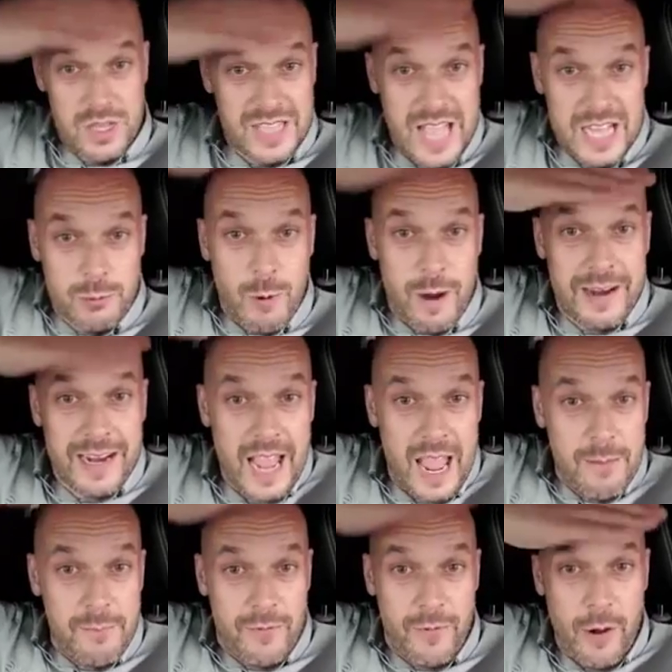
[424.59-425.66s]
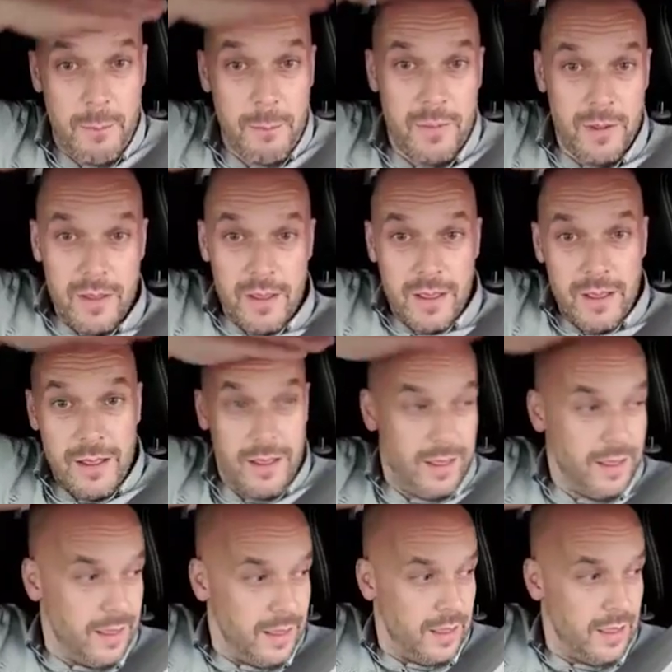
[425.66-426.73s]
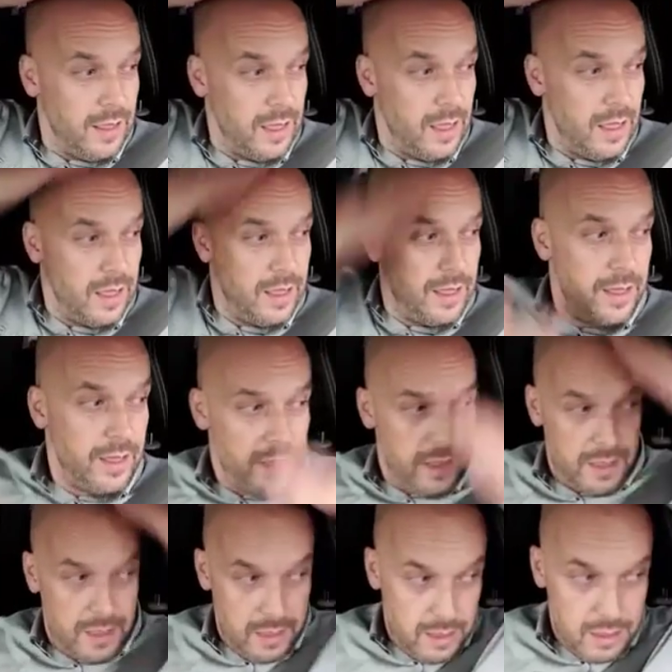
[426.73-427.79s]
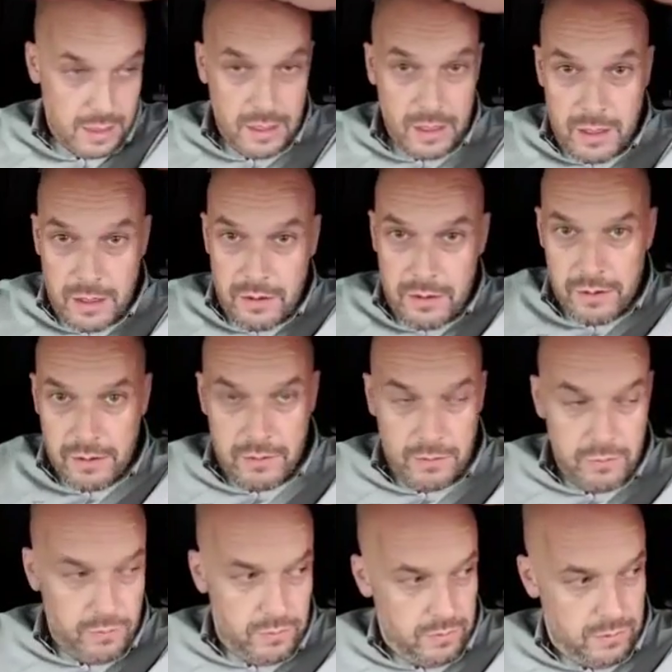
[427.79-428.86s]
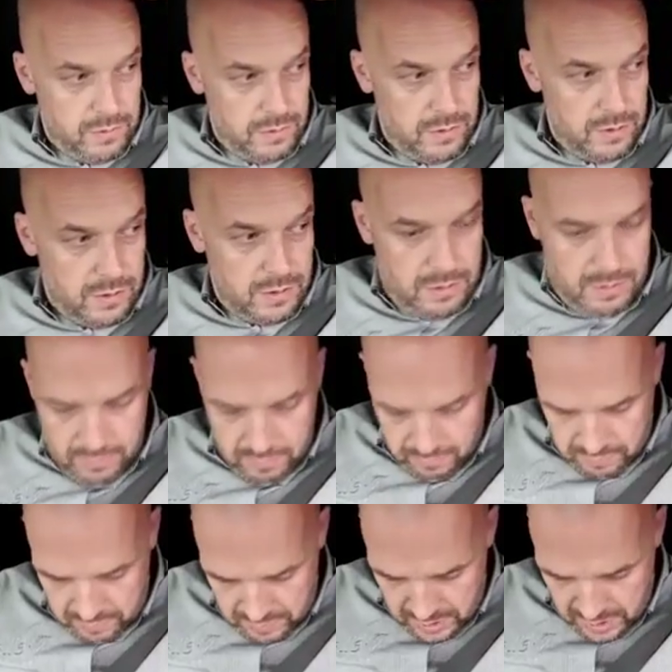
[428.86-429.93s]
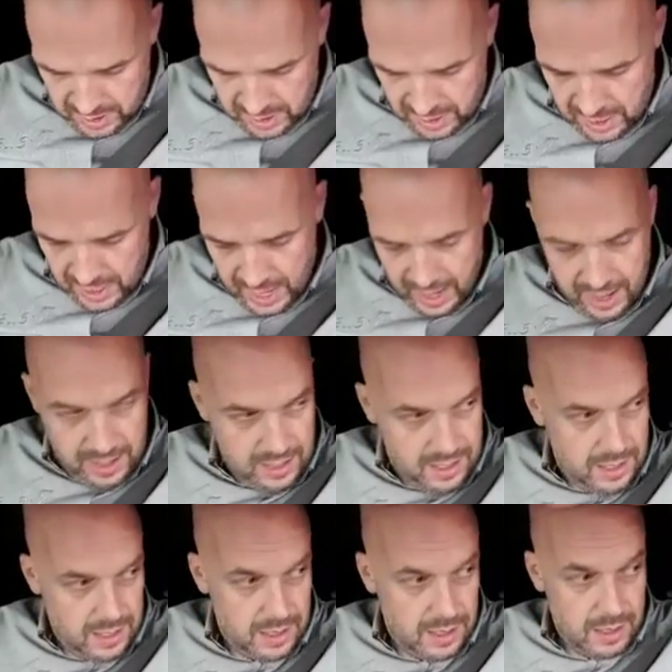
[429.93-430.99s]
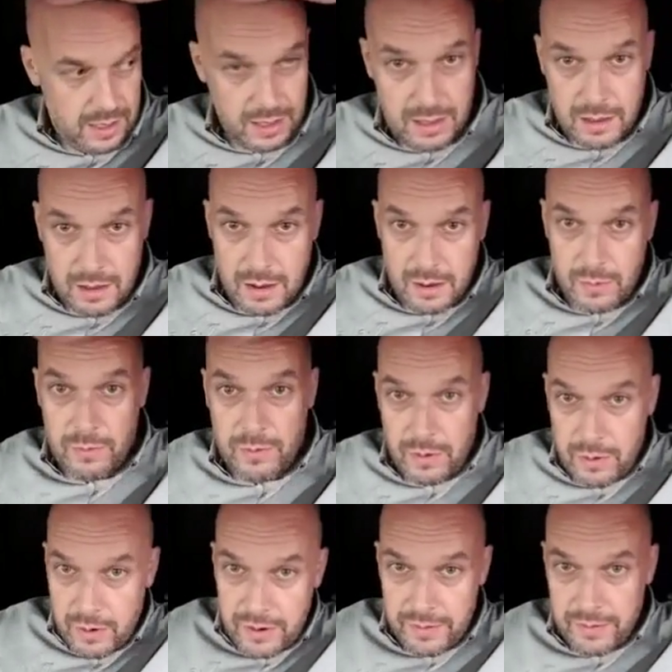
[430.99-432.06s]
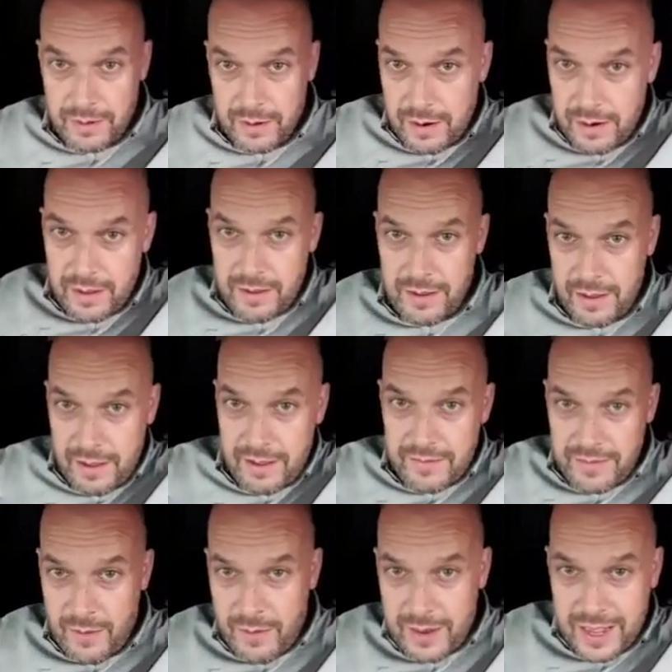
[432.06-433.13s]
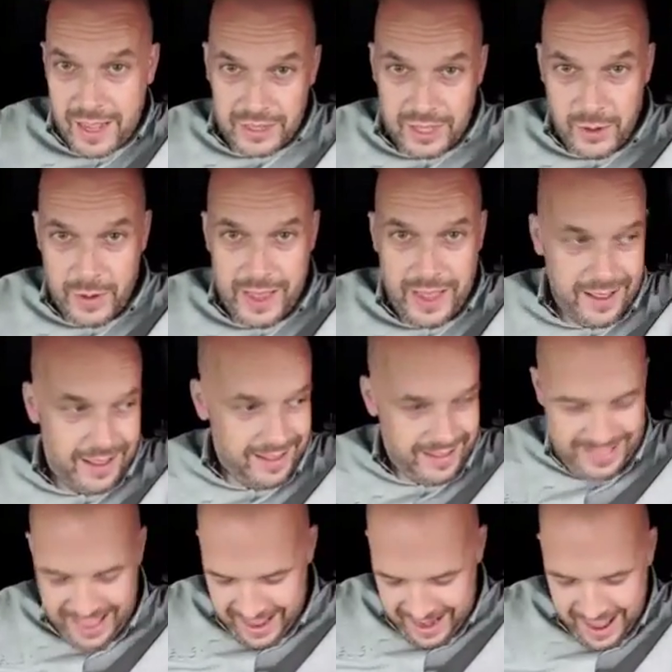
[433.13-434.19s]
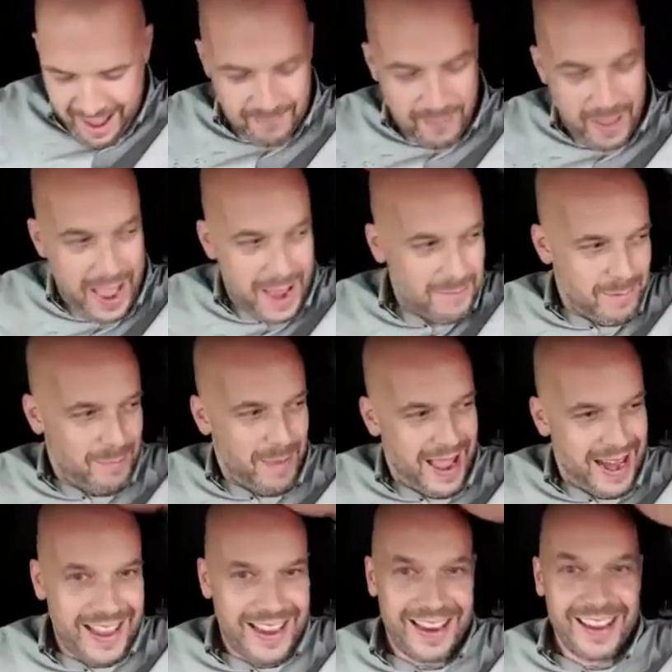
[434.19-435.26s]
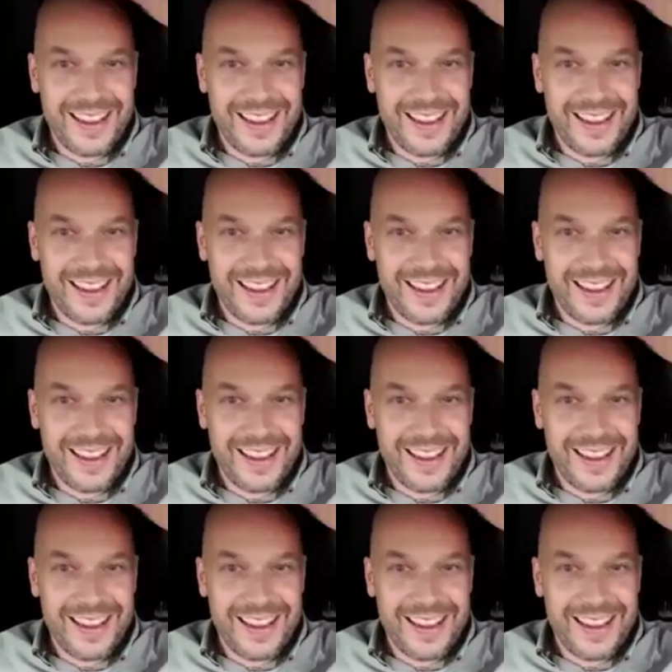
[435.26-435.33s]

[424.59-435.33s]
That's where it came from. No, you're doing it wrong, mate. It's, it's hand up, and rub your belly. Hand yeah. up and rub your belly. Well, oh, no, I can't do it. no, now I'm patting my belly.